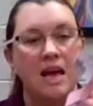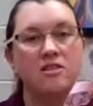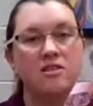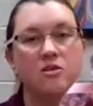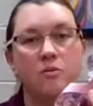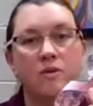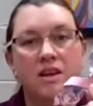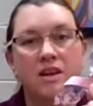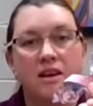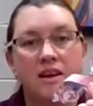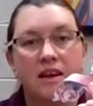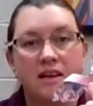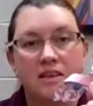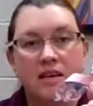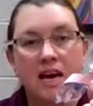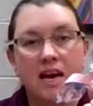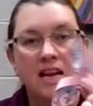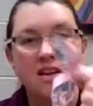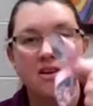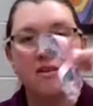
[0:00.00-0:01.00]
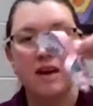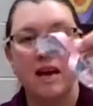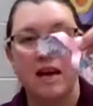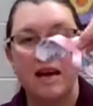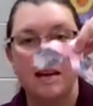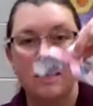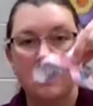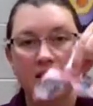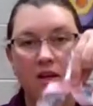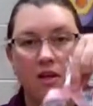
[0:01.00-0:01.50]
And so when you get done, you
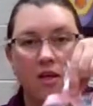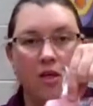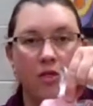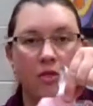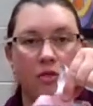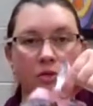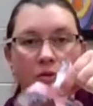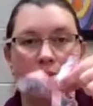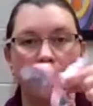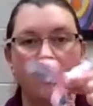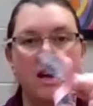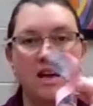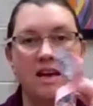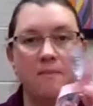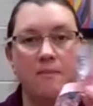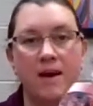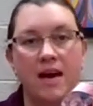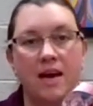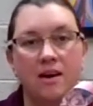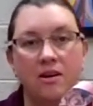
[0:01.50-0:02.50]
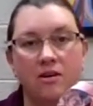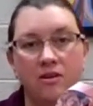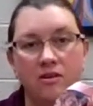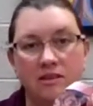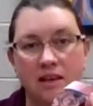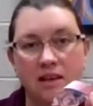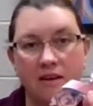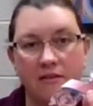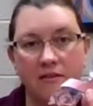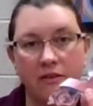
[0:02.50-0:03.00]
get three
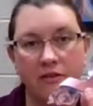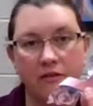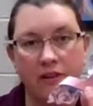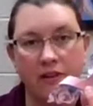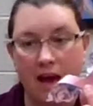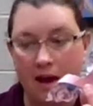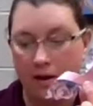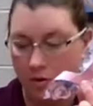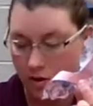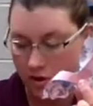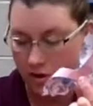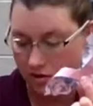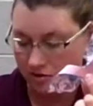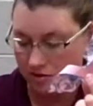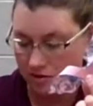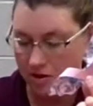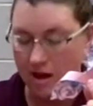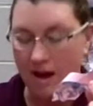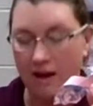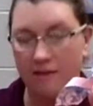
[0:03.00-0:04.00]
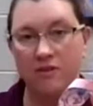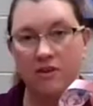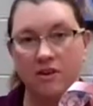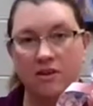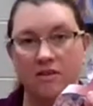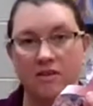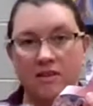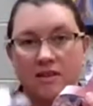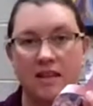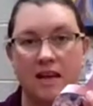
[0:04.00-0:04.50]
petals of a flower. So you'll have to
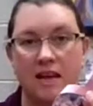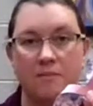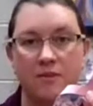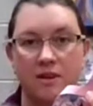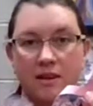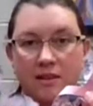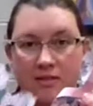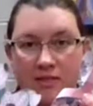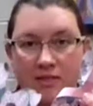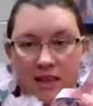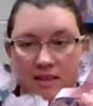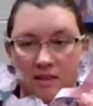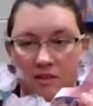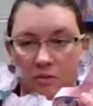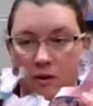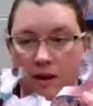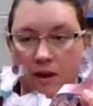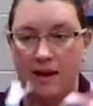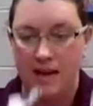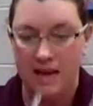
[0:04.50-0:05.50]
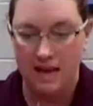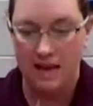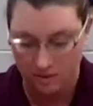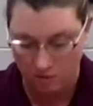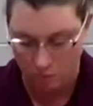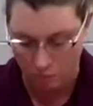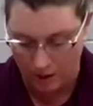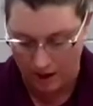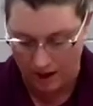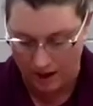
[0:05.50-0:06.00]
do the same to this one
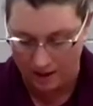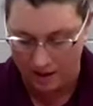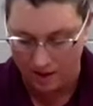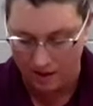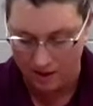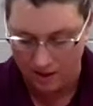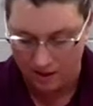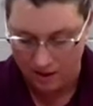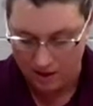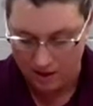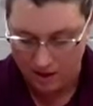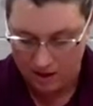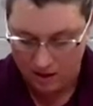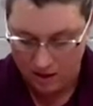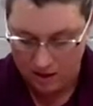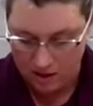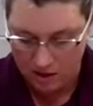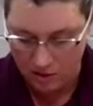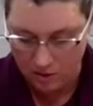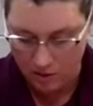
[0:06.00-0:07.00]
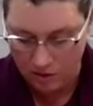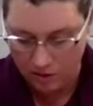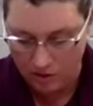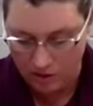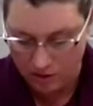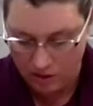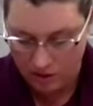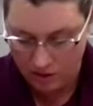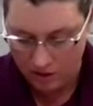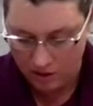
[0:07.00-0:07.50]
as well.
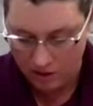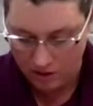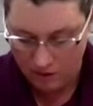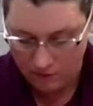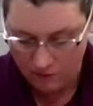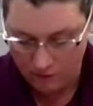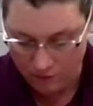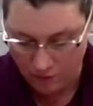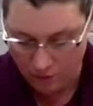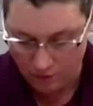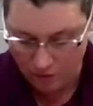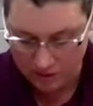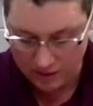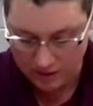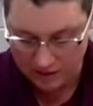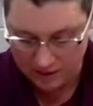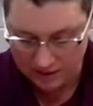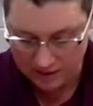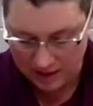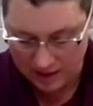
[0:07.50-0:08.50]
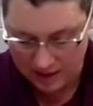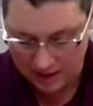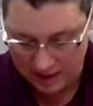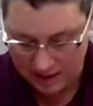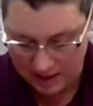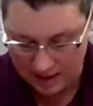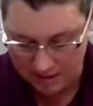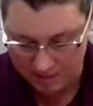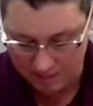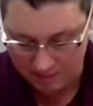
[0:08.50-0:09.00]
You'll fold this
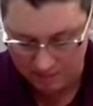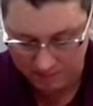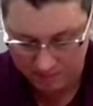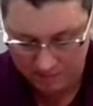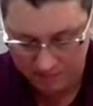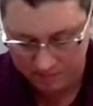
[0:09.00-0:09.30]
in.